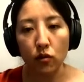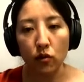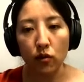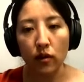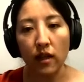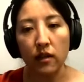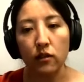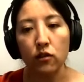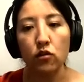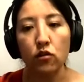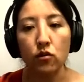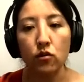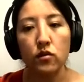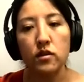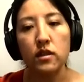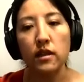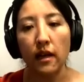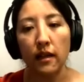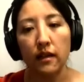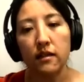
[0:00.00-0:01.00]
you'll then
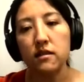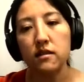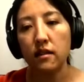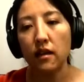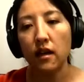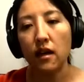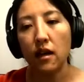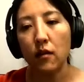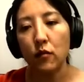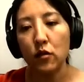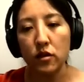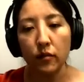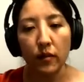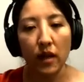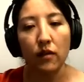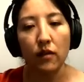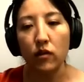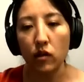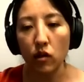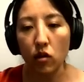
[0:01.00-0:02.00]
use an LSTM
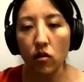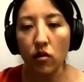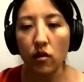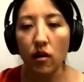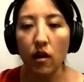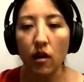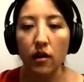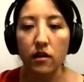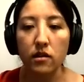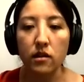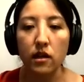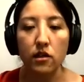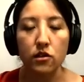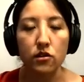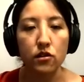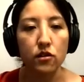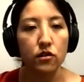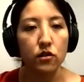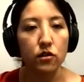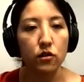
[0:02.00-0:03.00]
or some kind of recurrent
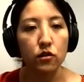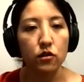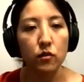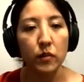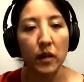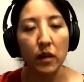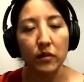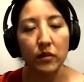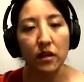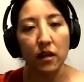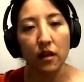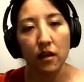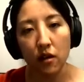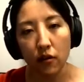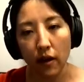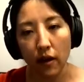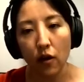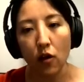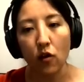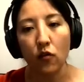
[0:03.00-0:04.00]
architecture to be able
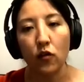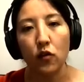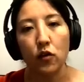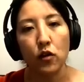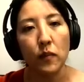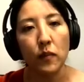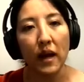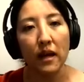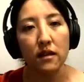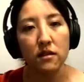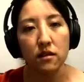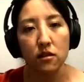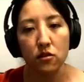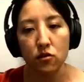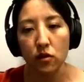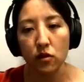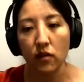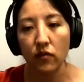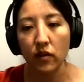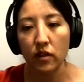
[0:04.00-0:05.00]
to integrate over your
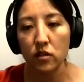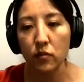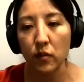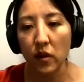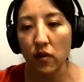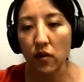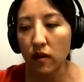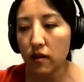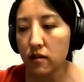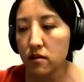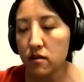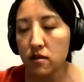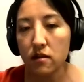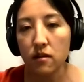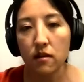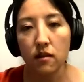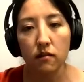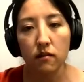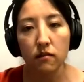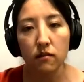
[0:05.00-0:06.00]
past history of
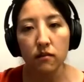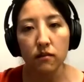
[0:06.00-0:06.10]
experience.